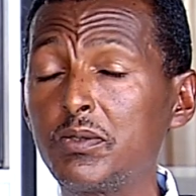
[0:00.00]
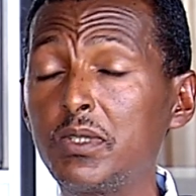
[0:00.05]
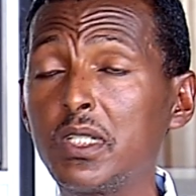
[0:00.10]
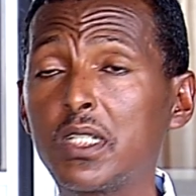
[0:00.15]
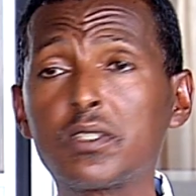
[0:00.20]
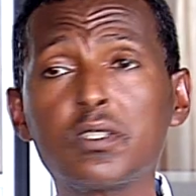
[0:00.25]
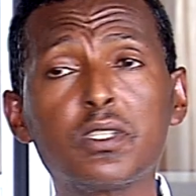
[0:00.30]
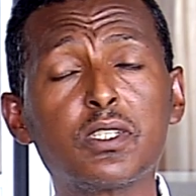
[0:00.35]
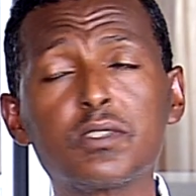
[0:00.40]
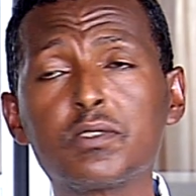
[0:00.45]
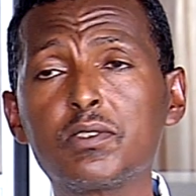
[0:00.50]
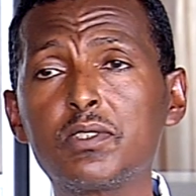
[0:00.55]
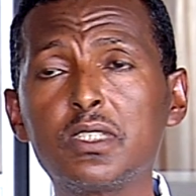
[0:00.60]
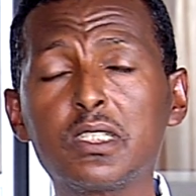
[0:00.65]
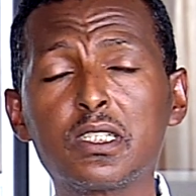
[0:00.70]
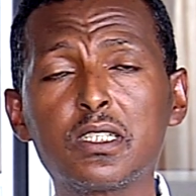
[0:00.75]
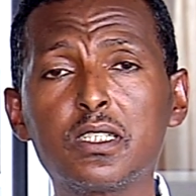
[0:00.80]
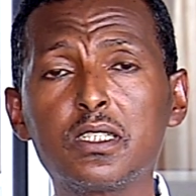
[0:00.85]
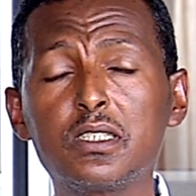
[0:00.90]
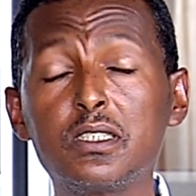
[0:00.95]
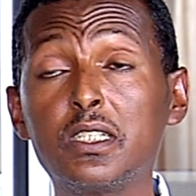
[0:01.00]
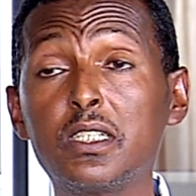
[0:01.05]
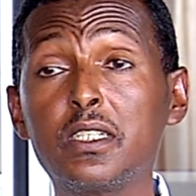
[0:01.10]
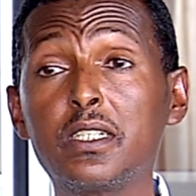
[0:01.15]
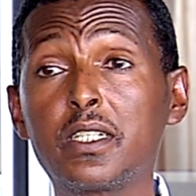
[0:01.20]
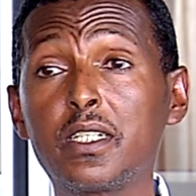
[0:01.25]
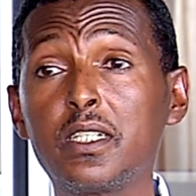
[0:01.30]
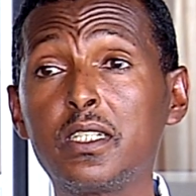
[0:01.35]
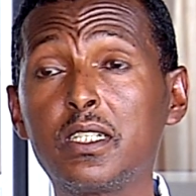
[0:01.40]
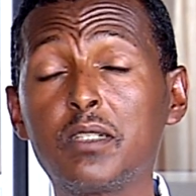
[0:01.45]
we are going to
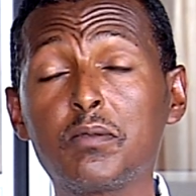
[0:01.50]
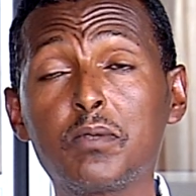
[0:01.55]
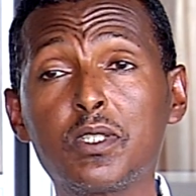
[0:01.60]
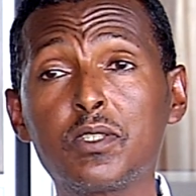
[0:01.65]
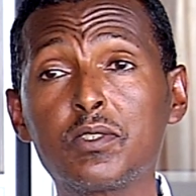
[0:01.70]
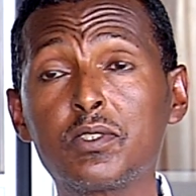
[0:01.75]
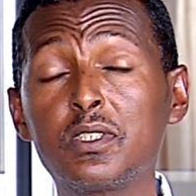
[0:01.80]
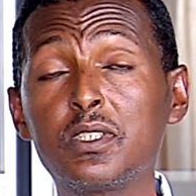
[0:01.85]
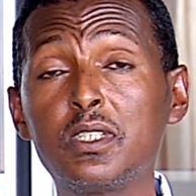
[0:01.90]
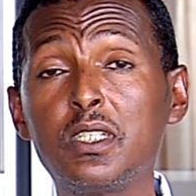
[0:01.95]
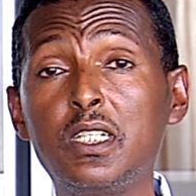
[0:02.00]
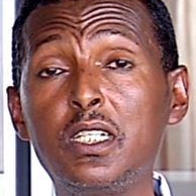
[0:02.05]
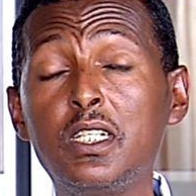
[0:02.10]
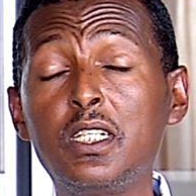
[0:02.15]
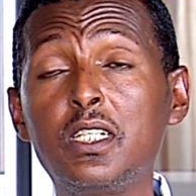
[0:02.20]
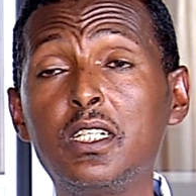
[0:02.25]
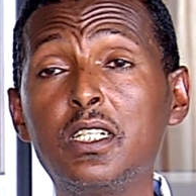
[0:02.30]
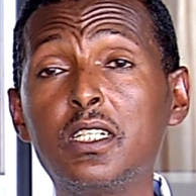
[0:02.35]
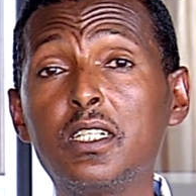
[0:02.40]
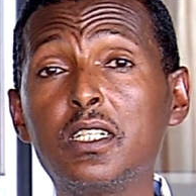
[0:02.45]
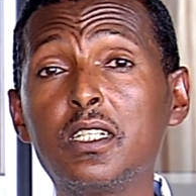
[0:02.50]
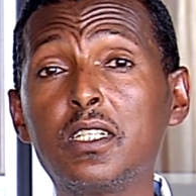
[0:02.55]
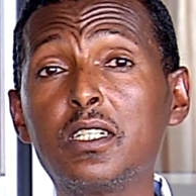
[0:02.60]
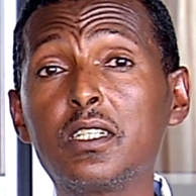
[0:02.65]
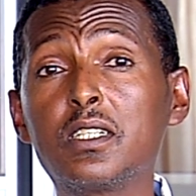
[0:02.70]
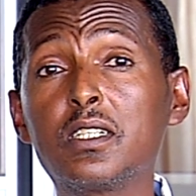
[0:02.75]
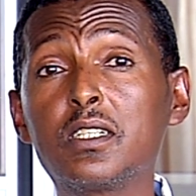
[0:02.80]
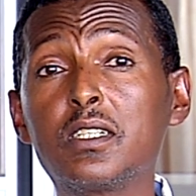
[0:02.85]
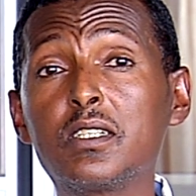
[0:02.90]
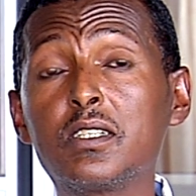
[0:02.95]
generate about
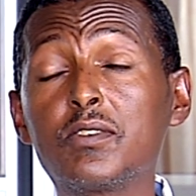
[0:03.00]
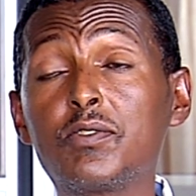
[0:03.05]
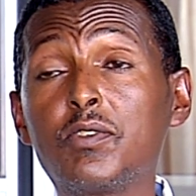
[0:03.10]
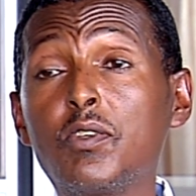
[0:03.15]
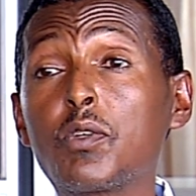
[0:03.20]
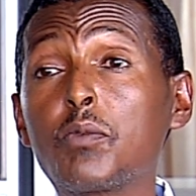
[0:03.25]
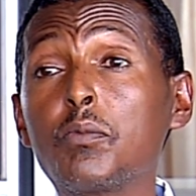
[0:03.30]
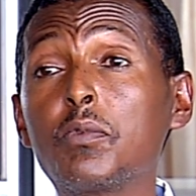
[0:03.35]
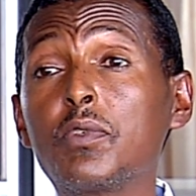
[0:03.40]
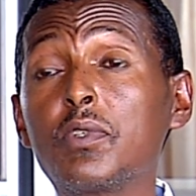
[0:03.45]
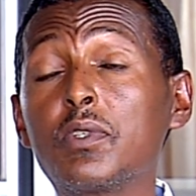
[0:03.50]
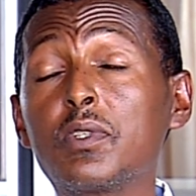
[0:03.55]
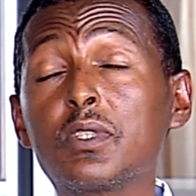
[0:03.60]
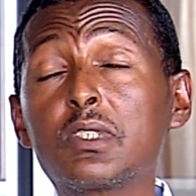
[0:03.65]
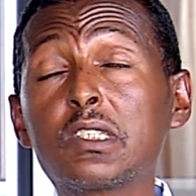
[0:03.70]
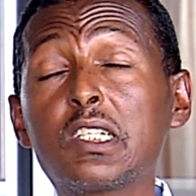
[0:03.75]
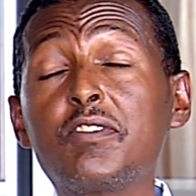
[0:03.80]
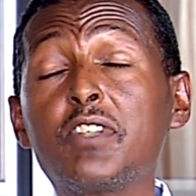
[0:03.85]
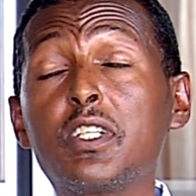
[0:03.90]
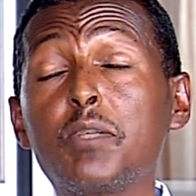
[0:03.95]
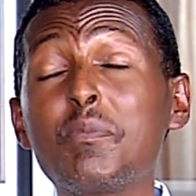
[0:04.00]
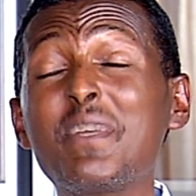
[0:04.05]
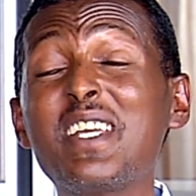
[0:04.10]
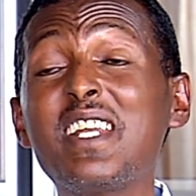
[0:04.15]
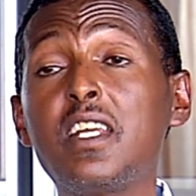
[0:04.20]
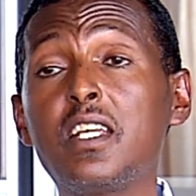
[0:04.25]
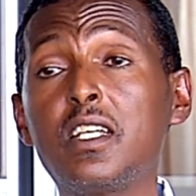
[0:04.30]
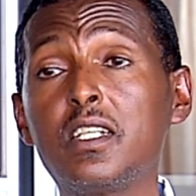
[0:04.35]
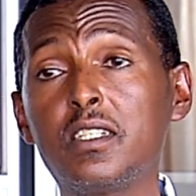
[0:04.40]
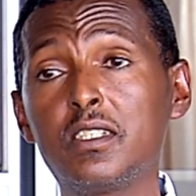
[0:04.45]
7
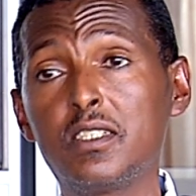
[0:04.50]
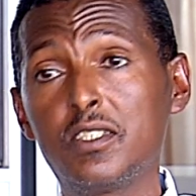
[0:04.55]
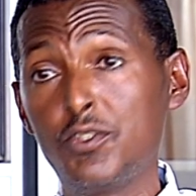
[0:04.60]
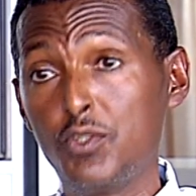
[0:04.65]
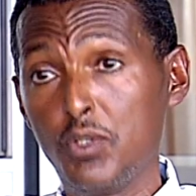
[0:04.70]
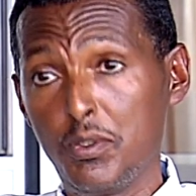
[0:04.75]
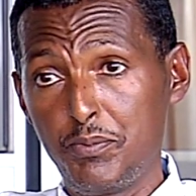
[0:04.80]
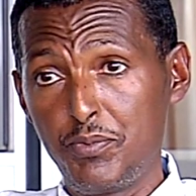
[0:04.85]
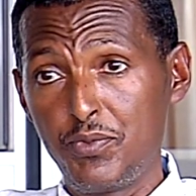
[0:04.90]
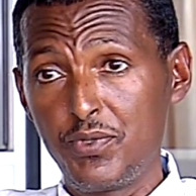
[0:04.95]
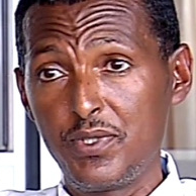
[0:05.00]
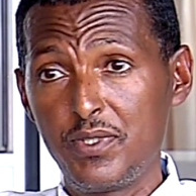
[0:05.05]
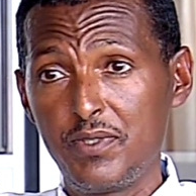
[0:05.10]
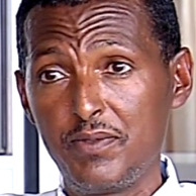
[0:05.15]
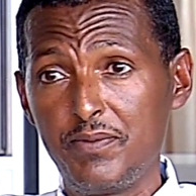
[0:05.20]
million jobs.